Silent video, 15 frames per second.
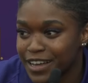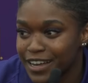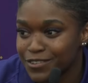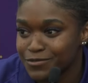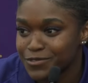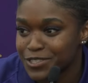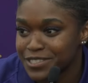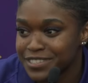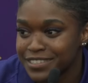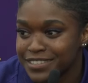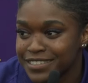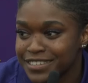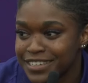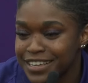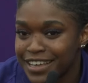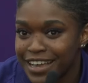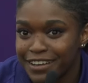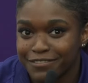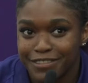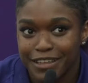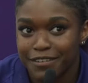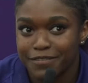I just
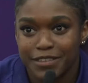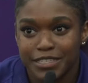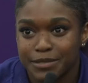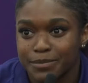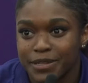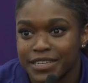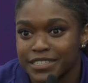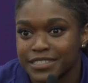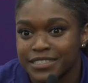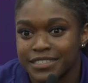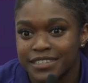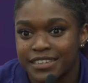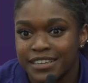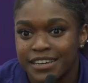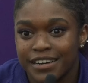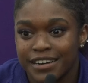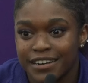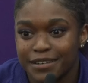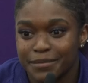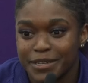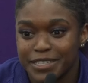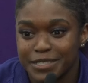have loved this place,
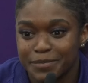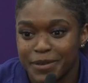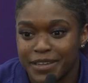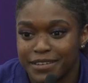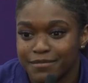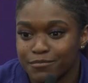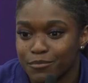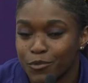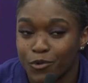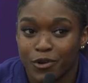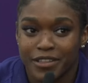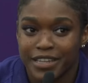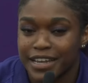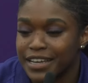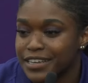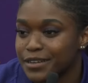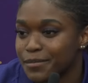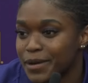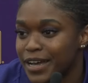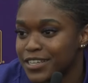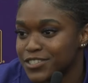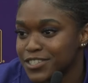and it's been more than I can
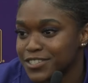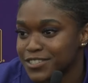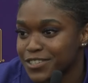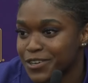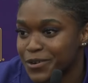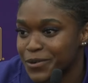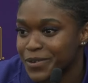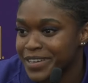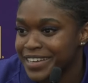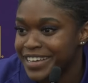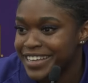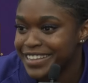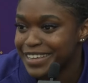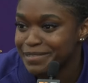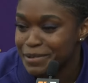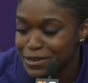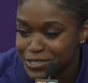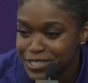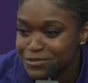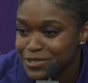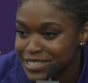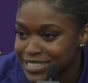imagine, so the
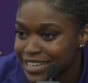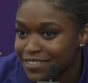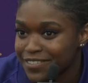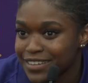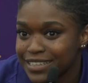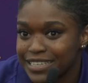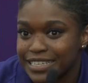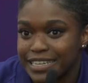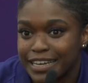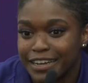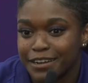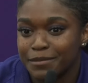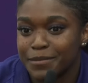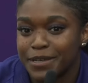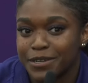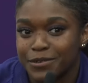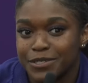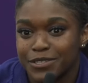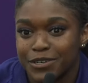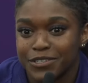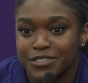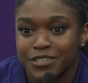emotion was definitely there, but it
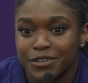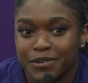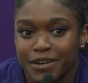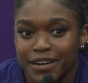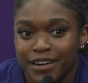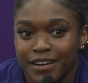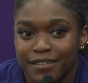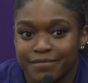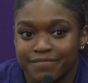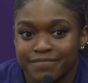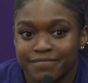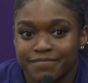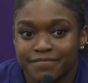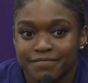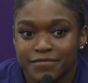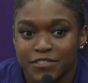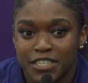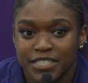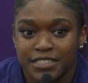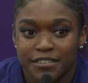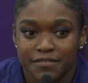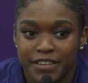was also
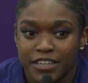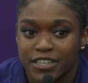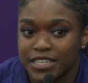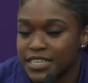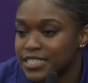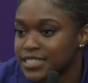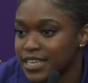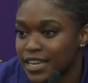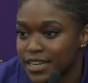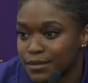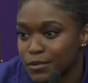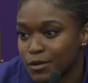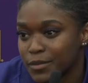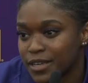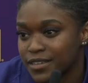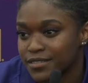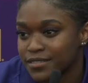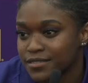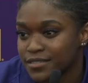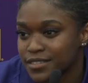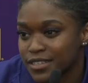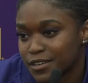just a very exciting moment
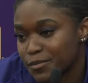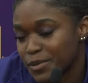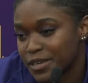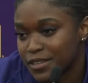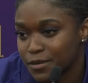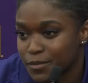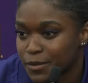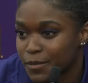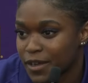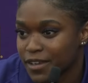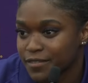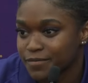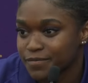to compete in the PMAC.